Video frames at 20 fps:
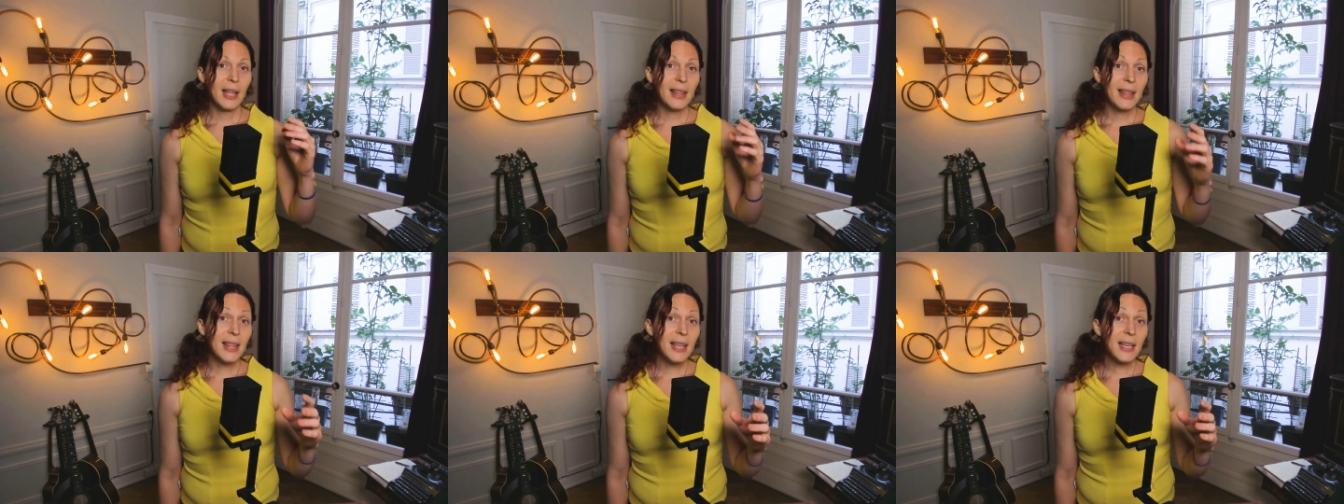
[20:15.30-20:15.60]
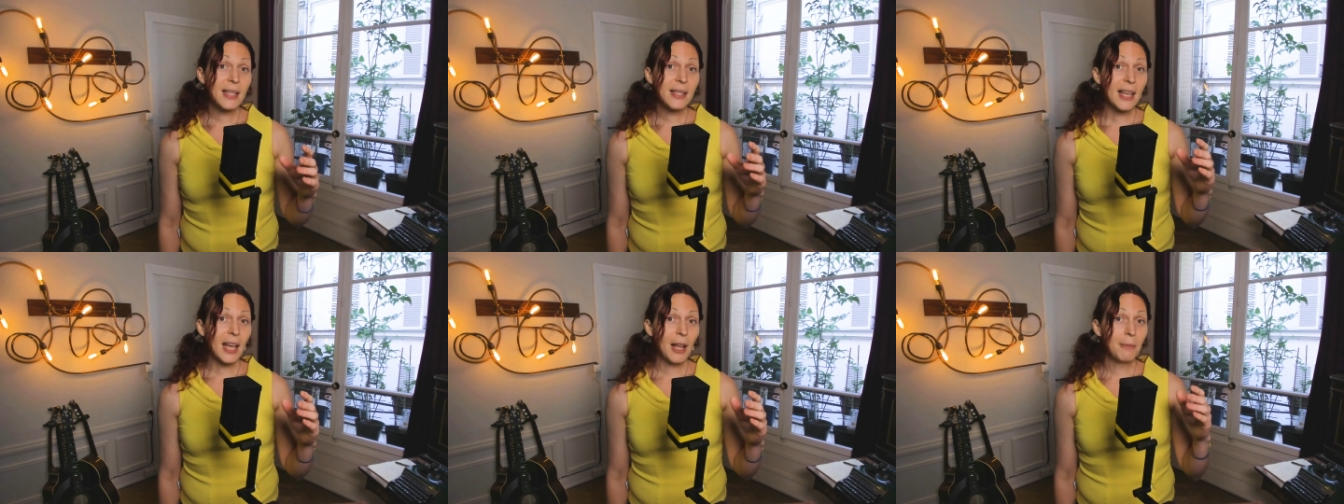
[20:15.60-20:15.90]

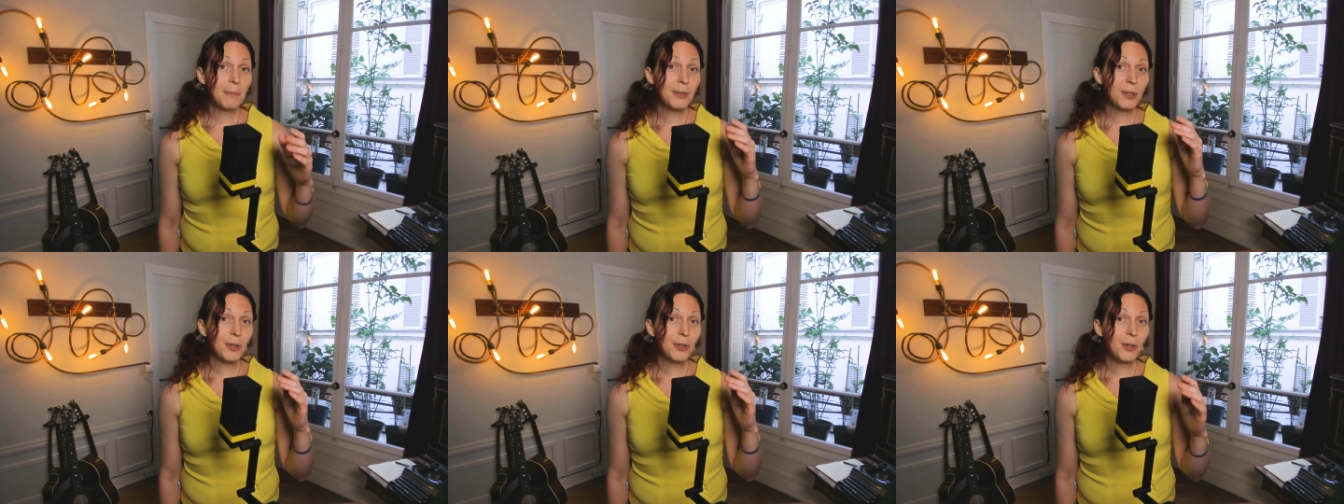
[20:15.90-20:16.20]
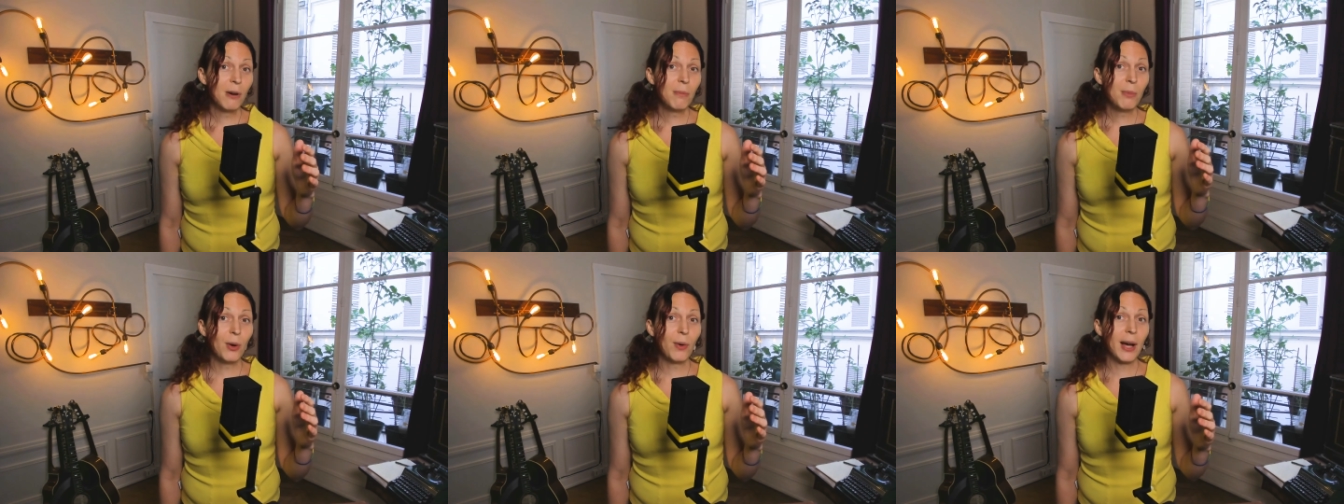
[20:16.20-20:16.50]
This helps
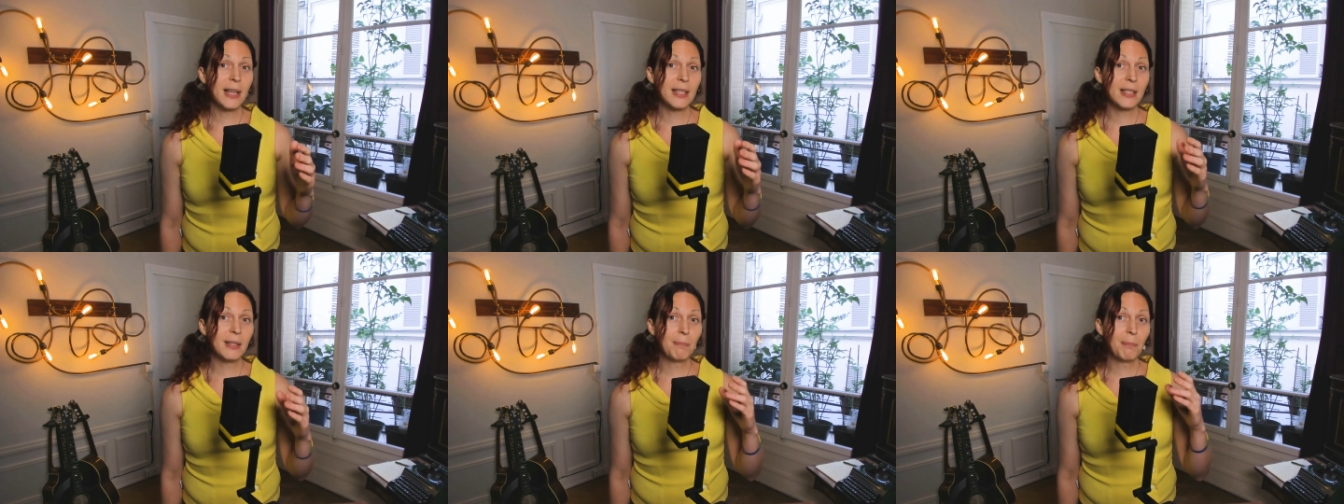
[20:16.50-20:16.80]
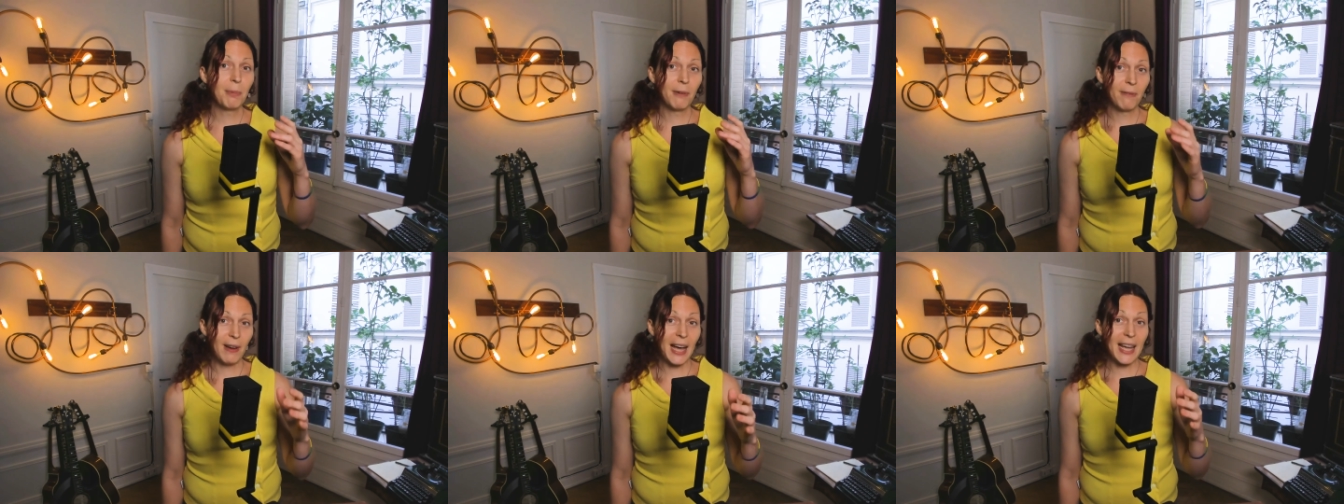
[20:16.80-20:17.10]
Chrome OS
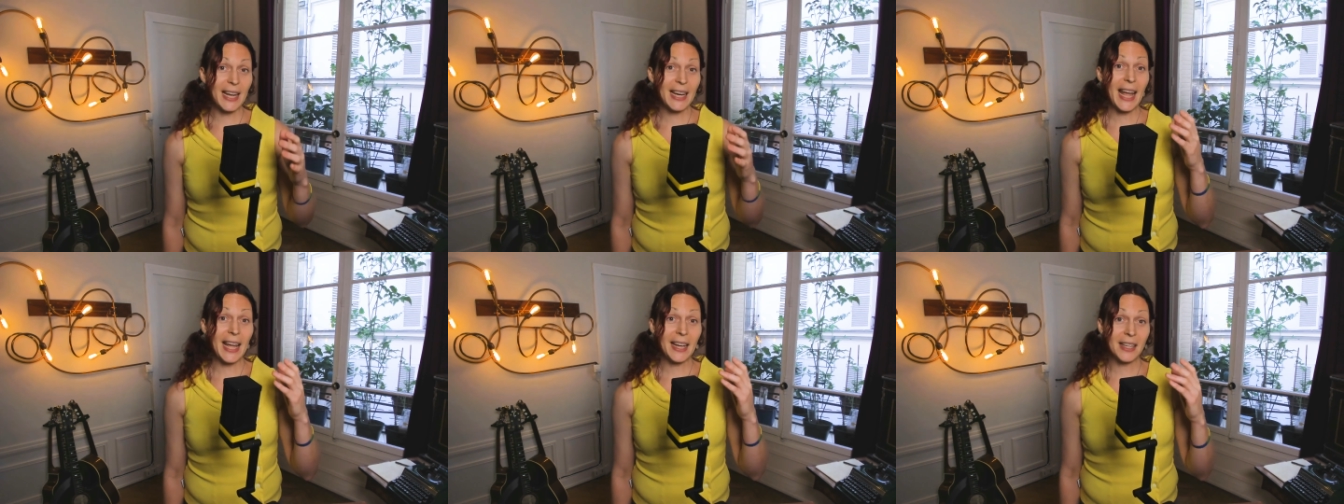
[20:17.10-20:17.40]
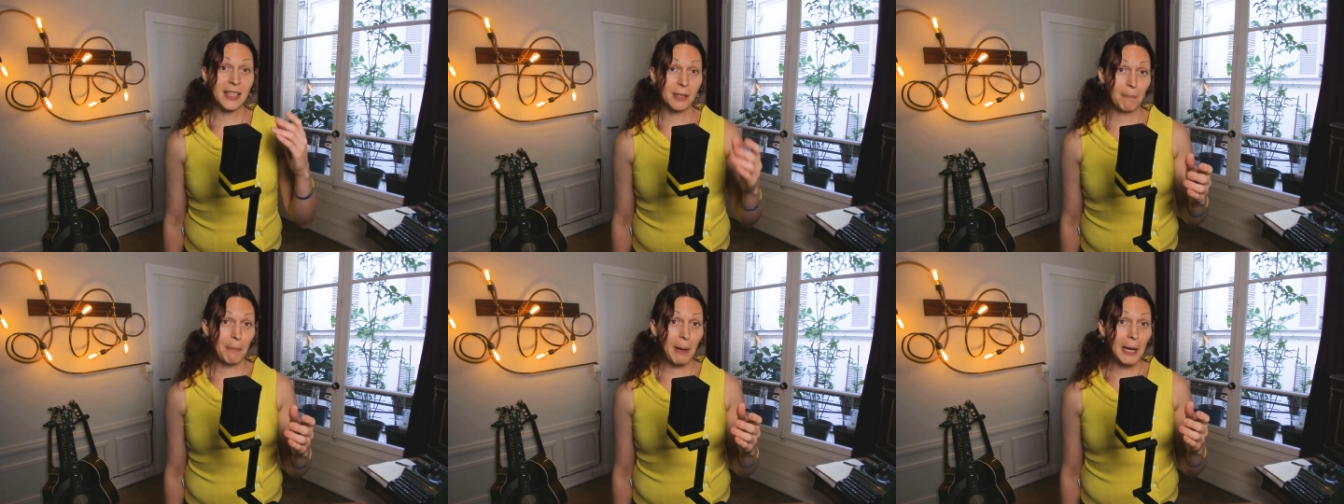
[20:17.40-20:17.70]
provide
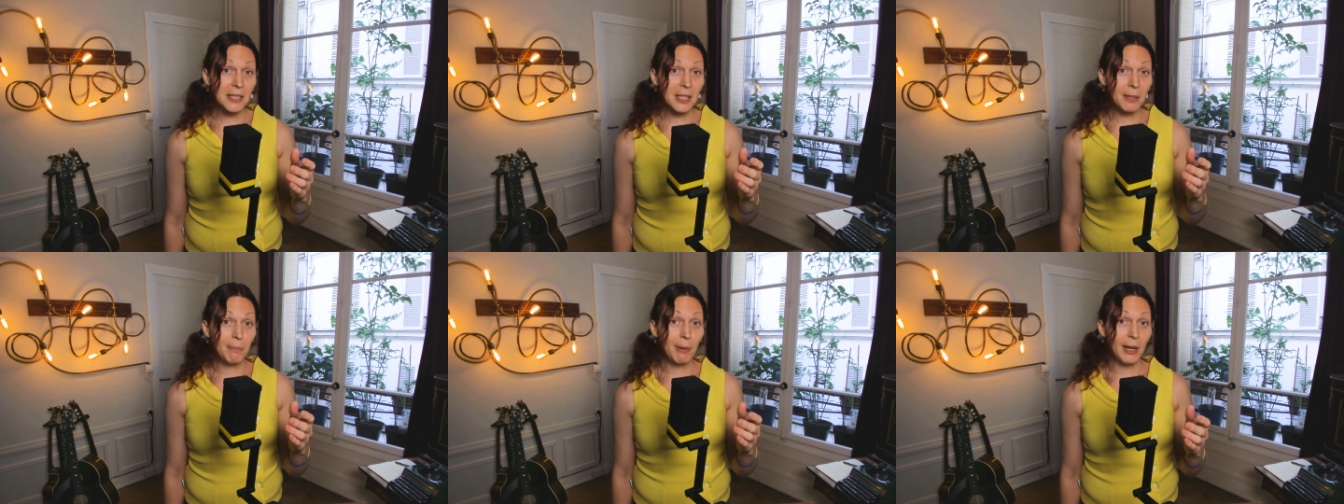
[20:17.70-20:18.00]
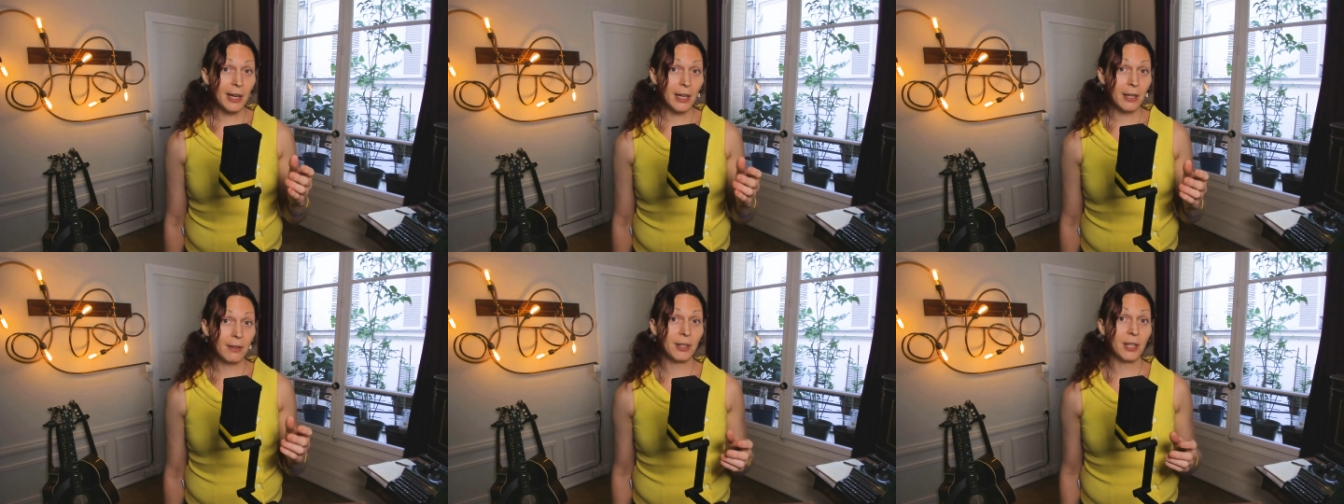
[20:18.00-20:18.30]
expected
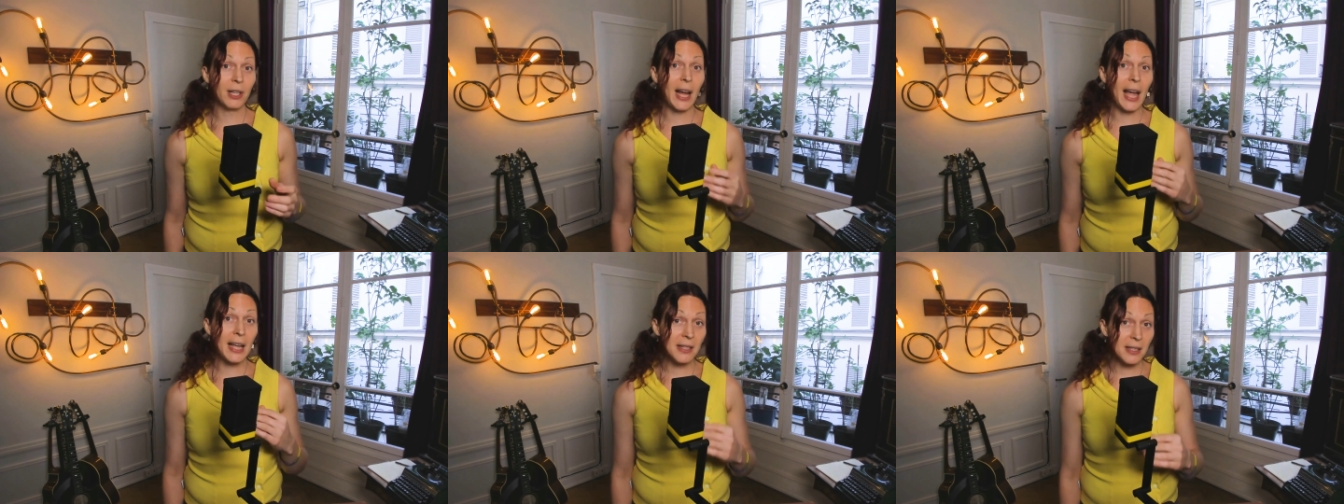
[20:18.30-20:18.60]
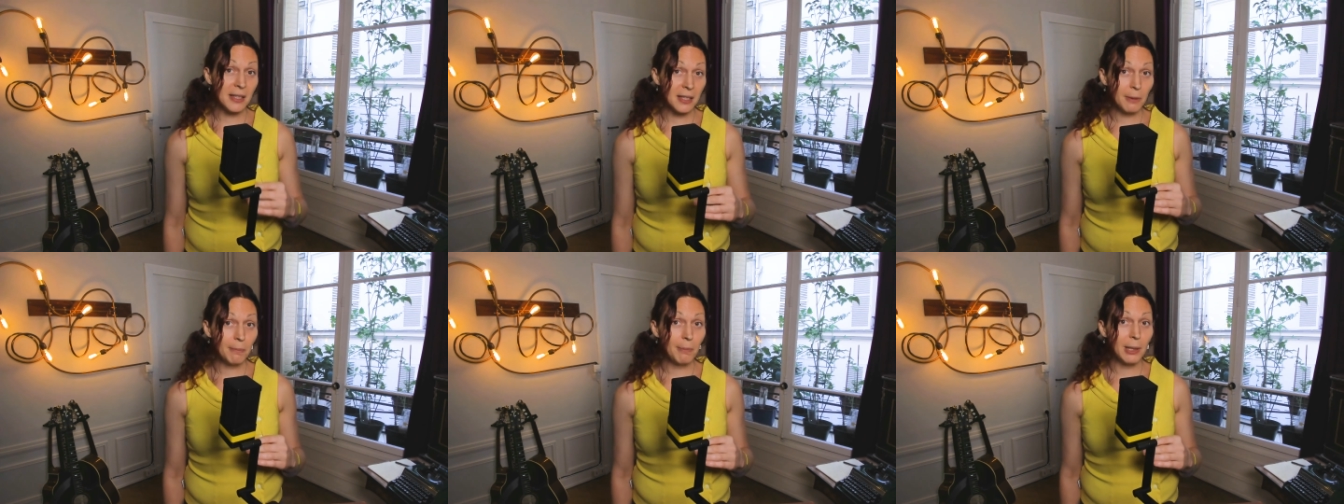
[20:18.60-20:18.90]
behavior
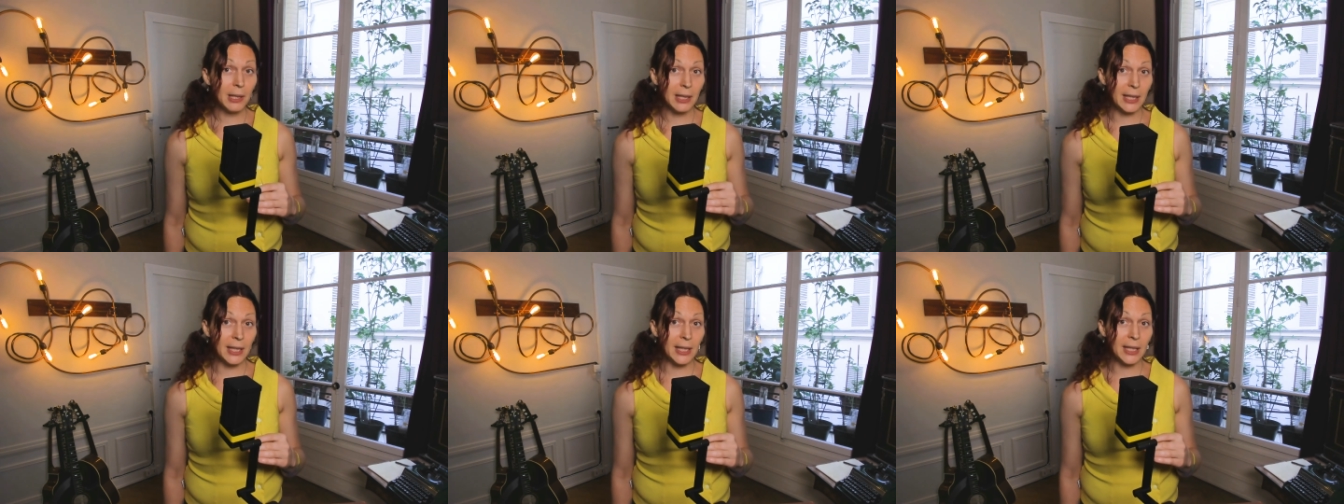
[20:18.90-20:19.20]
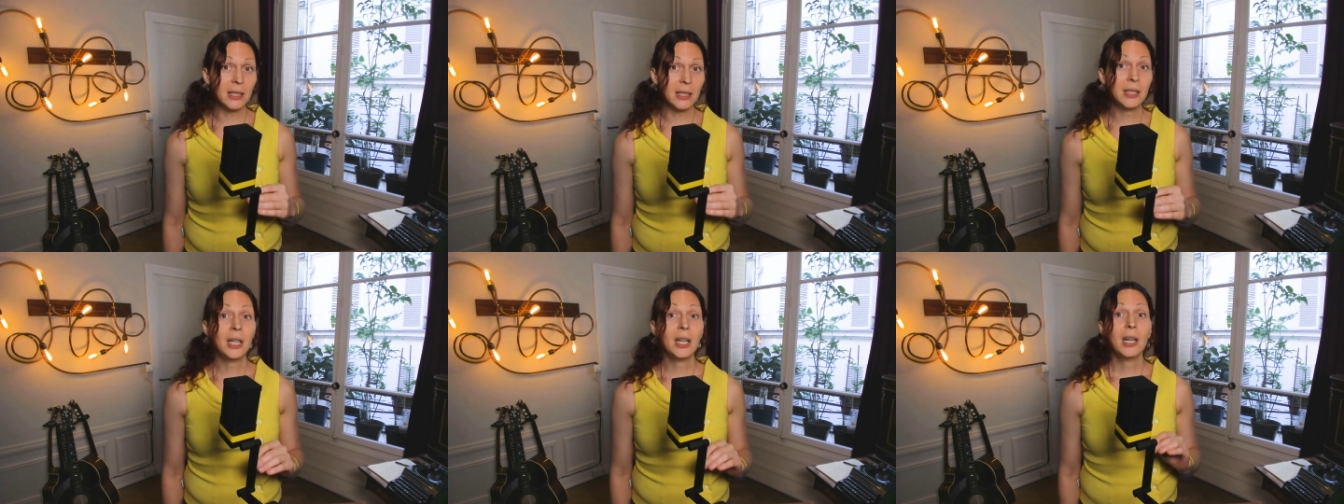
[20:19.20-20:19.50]
and
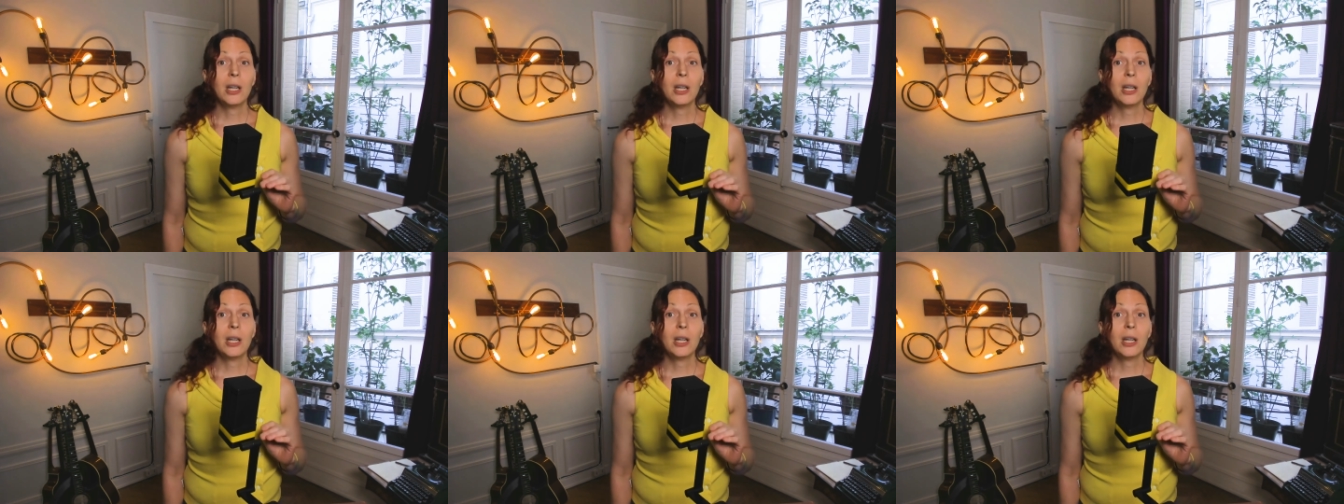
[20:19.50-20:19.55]
stability